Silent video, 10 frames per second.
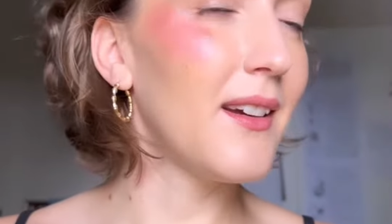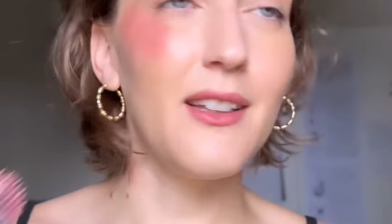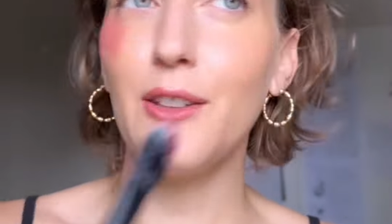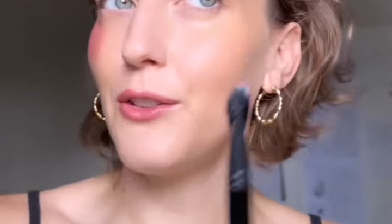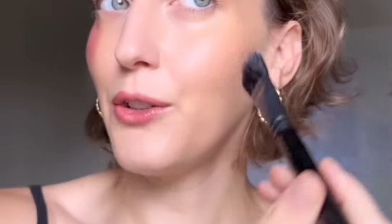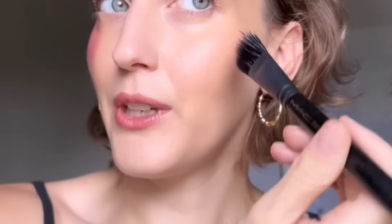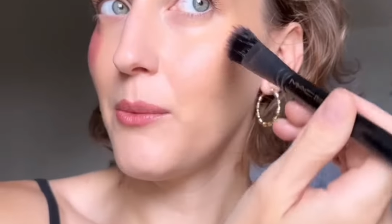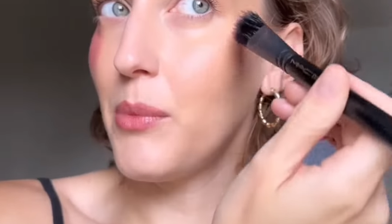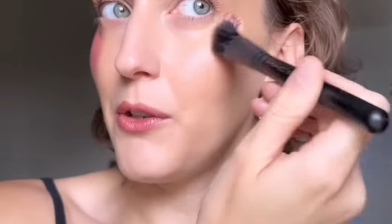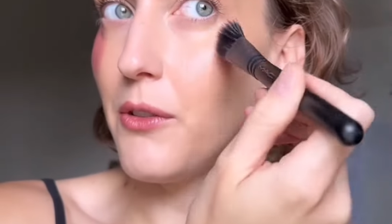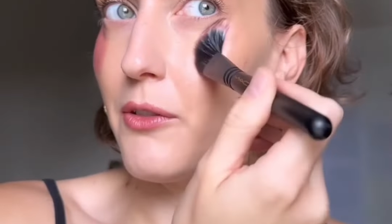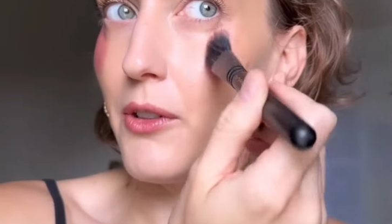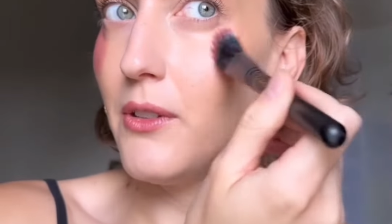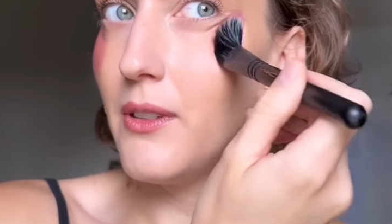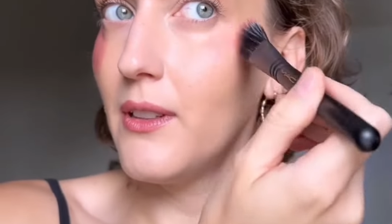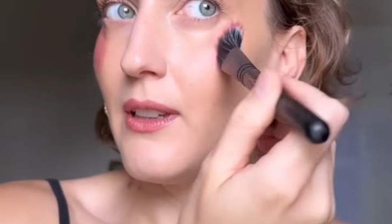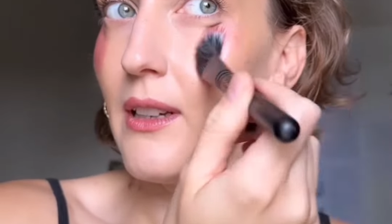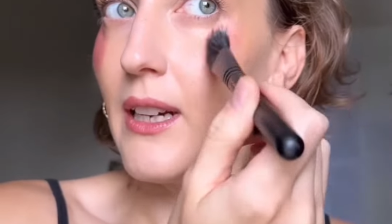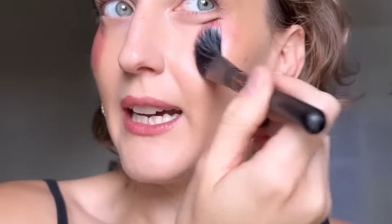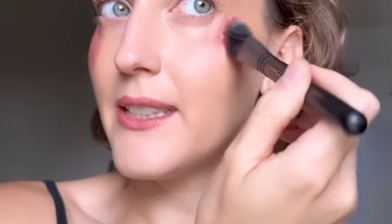Looking beautiful.
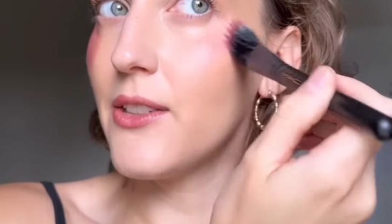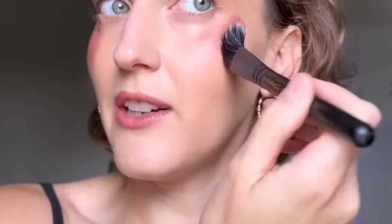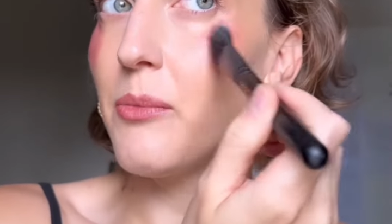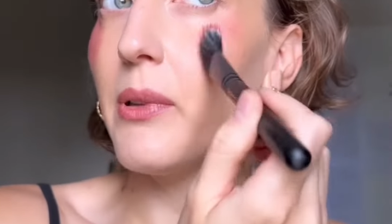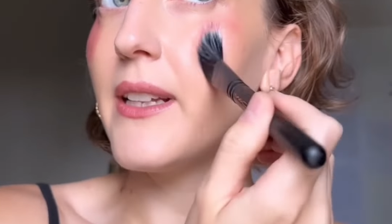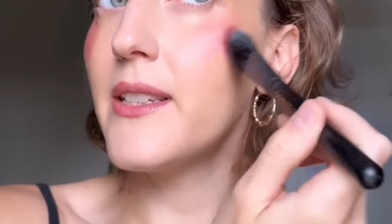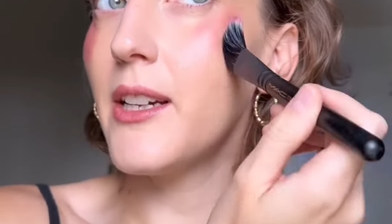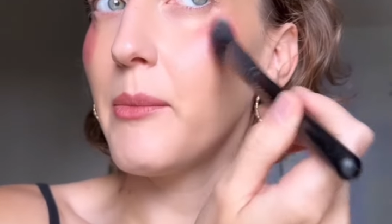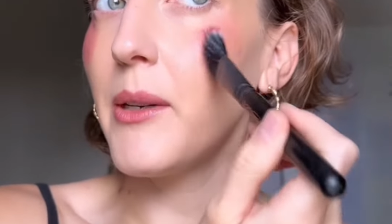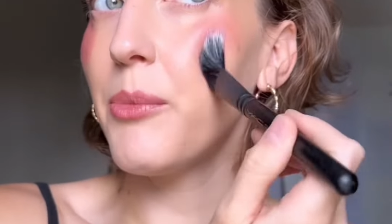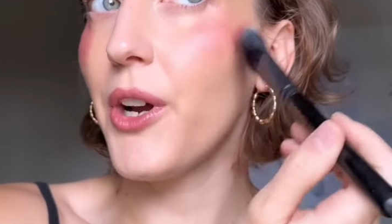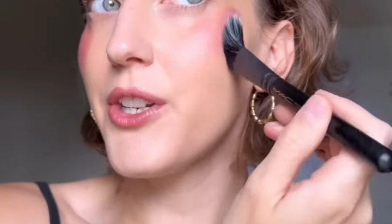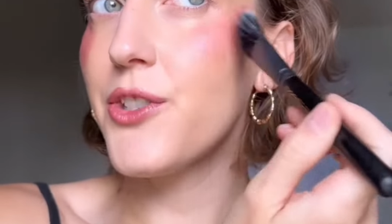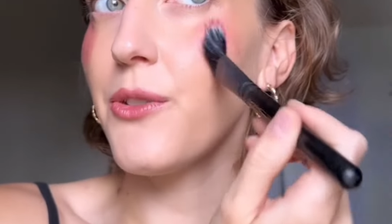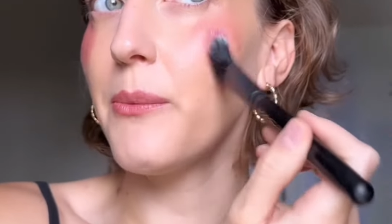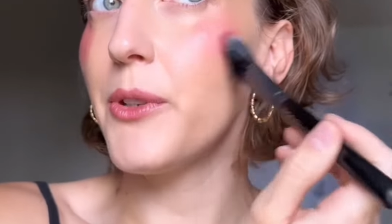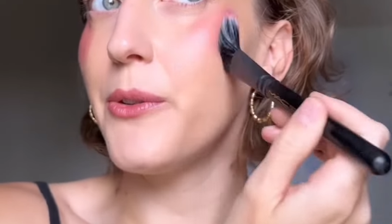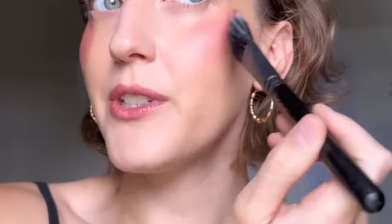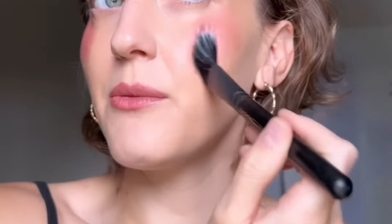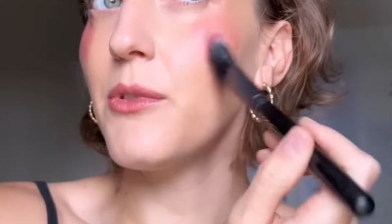I still have plenty on my brush, so I'm
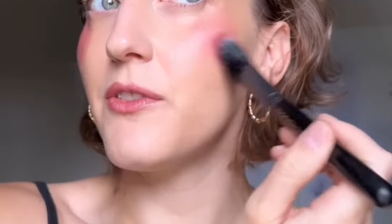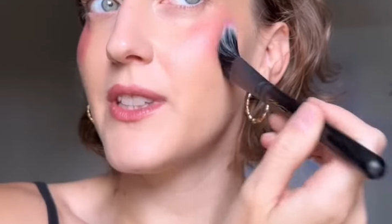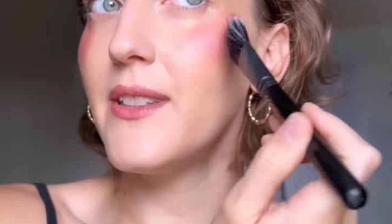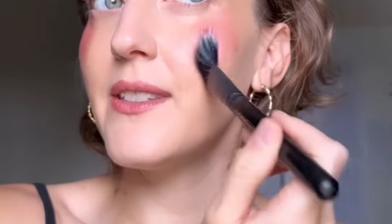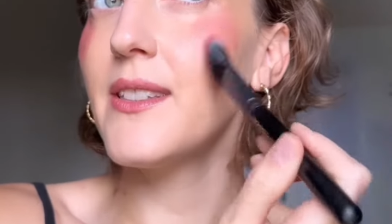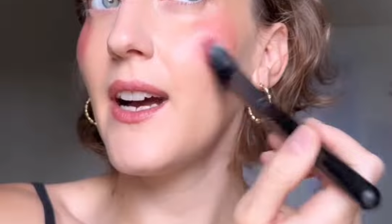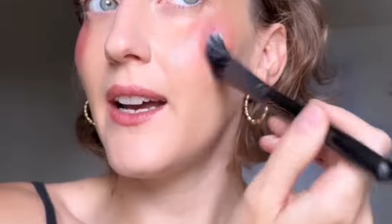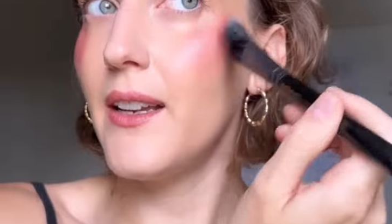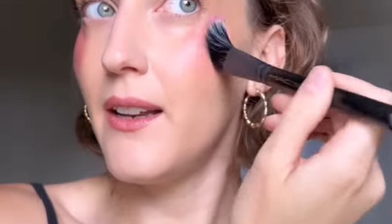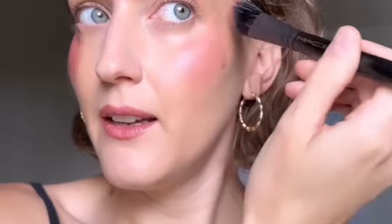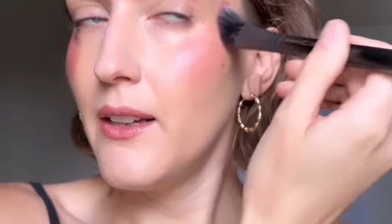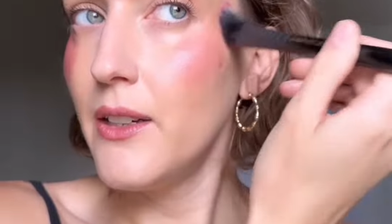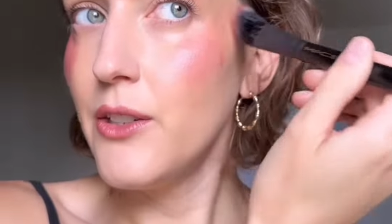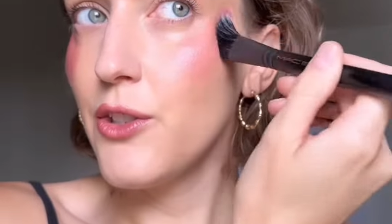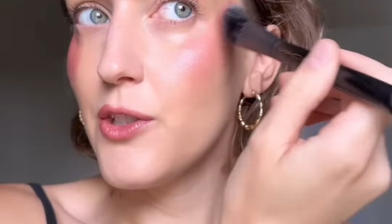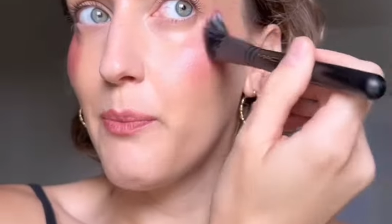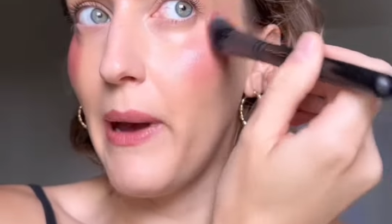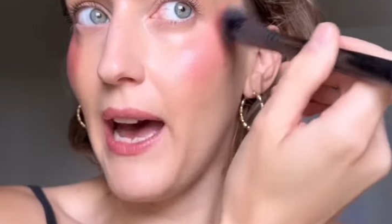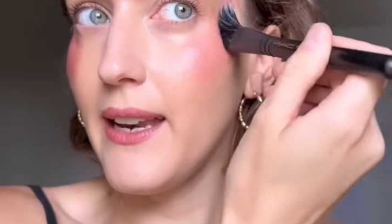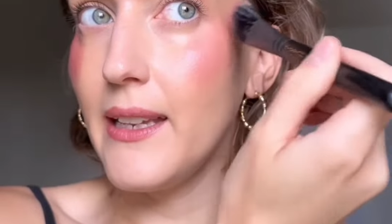going to move to this side. Just
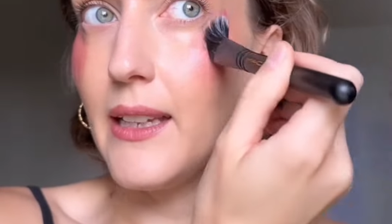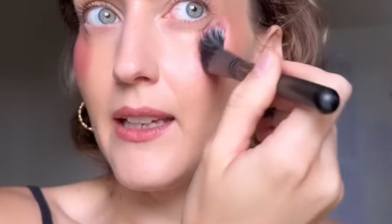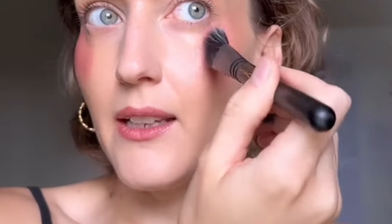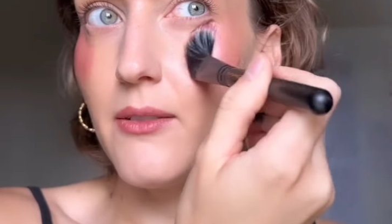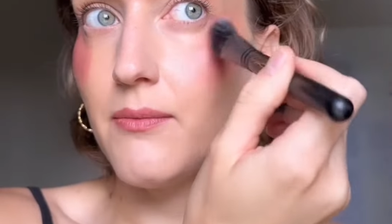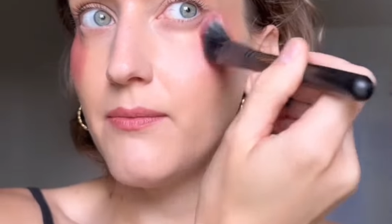patting in.